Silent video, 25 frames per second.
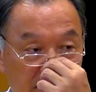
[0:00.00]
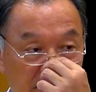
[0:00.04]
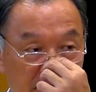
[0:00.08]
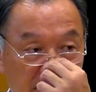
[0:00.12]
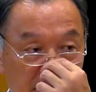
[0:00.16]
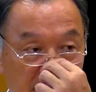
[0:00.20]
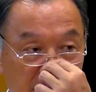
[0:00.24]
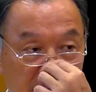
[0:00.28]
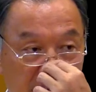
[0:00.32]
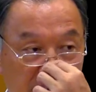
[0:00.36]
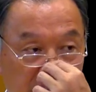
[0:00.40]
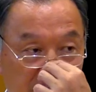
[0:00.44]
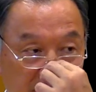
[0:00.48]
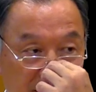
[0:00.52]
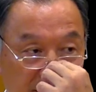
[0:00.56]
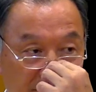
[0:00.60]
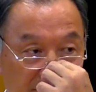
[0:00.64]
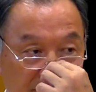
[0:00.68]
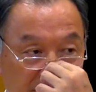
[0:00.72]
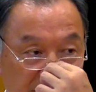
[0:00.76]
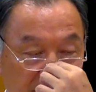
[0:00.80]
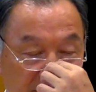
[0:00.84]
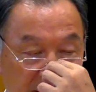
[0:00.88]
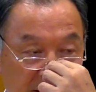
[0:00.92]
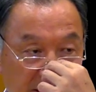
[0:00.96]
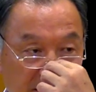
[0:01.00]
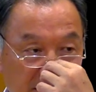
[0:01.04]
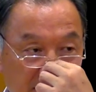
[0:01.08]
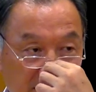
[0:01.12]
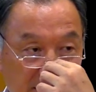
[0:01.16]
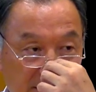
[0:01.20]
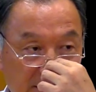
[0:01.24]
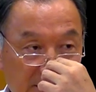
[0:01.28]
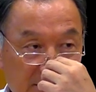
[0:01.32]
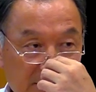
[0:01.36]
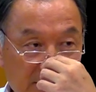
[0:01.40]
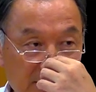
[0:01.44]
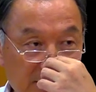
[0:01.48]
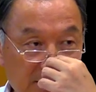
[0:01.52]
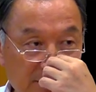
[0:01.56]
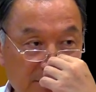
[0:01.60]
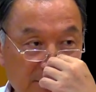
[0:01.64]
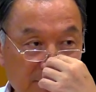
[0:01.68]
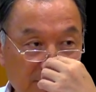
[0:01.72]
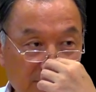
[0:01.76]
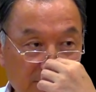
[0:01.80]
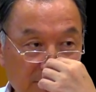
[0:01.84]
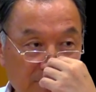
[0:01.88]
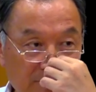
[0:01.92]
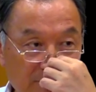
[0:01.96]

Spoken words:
thing is a